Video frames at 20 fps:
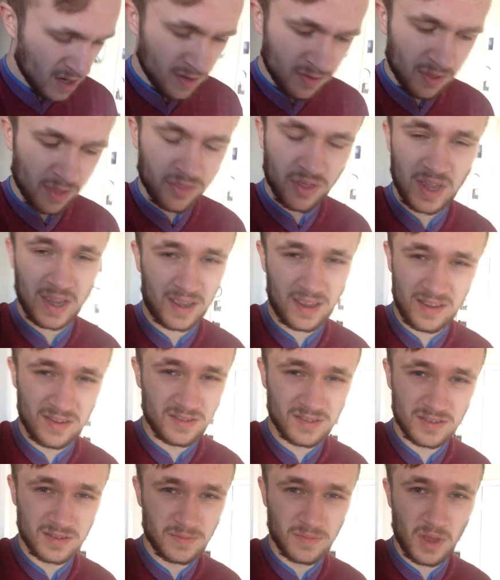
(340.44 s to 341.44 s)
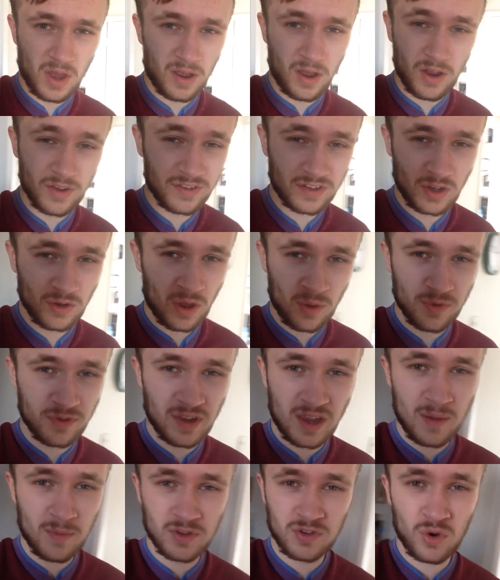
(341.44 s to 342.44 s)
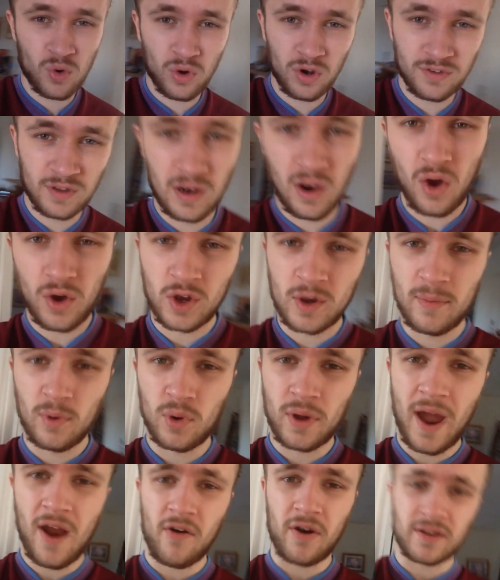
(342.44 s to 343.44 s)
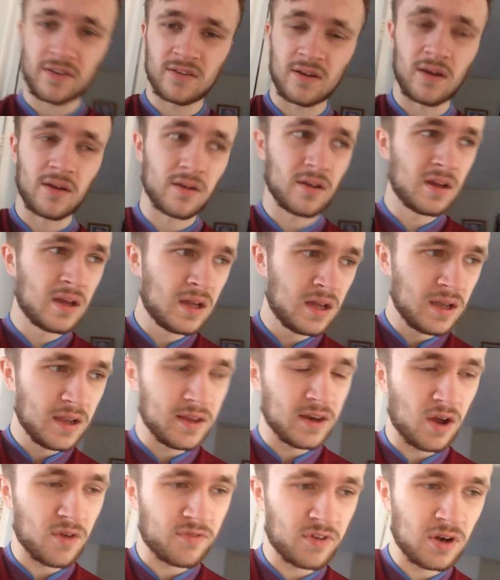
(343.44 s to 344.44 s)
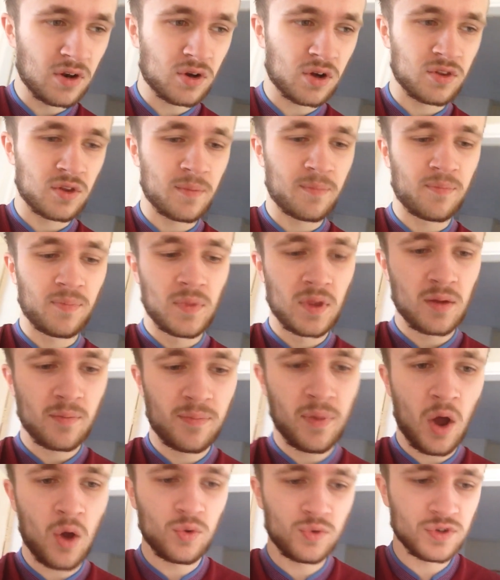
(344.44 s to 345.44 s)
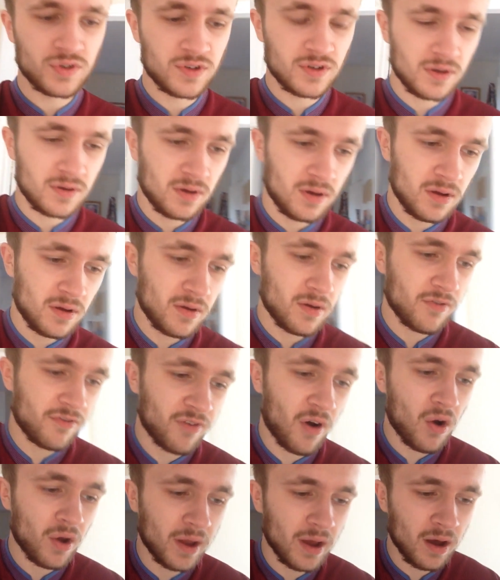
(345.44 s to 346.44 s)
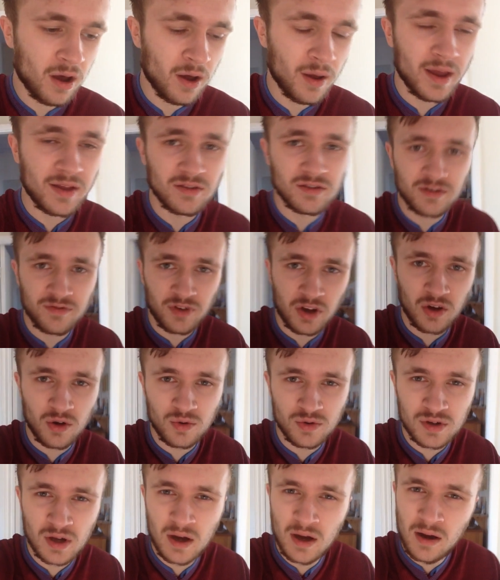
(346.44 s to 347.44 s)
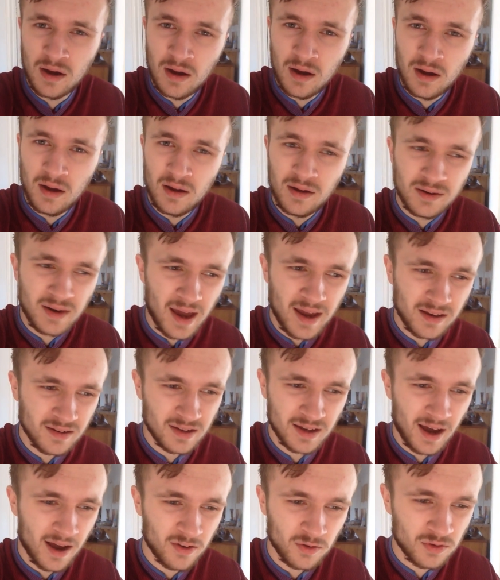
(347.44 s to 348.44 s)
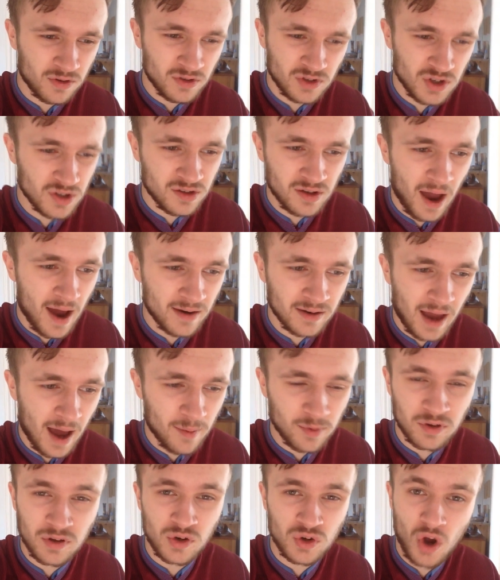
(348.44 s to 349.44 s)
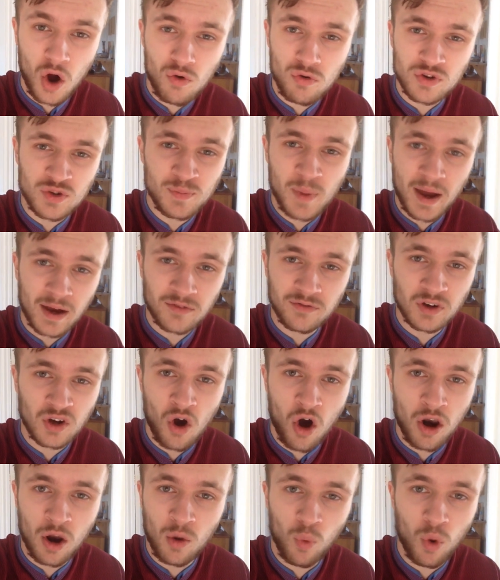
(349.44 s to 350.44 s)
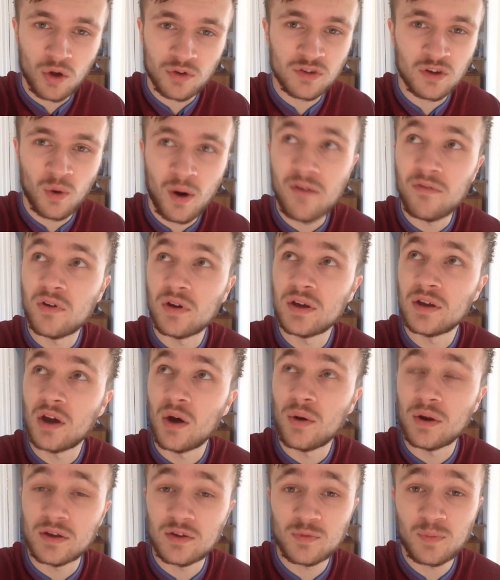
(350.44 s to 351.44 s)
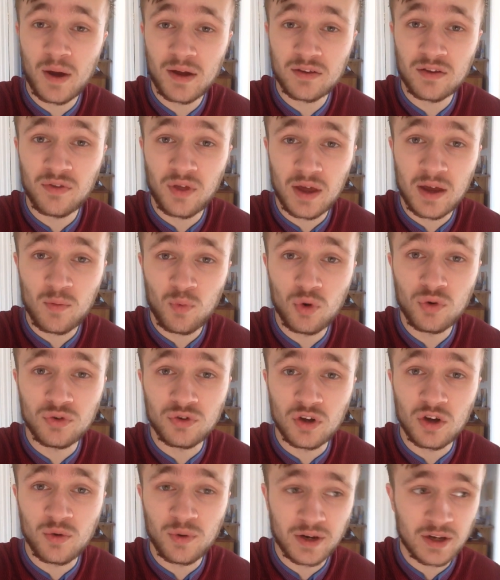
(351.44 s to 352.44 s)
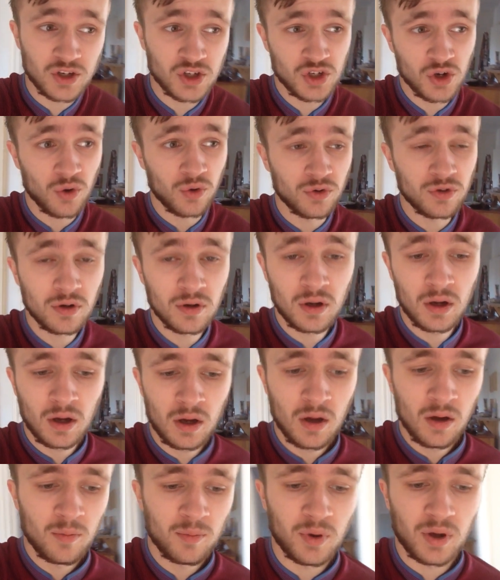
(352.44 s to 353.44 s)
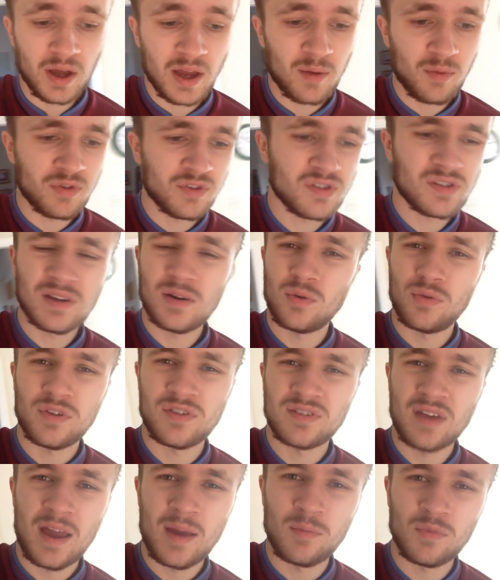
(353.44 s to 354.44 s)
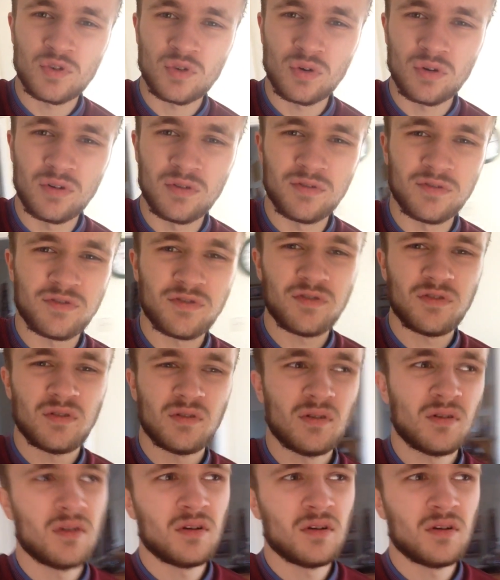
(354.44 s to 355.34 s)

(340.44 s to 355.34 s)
the thing is, I still don't see him at all as a likeable character. If you look at the post-fight interviews, Nate Diaz just had absolutely no respect for Conor whatsoever. And he expected that he would do, and he should, but he was still the same sort of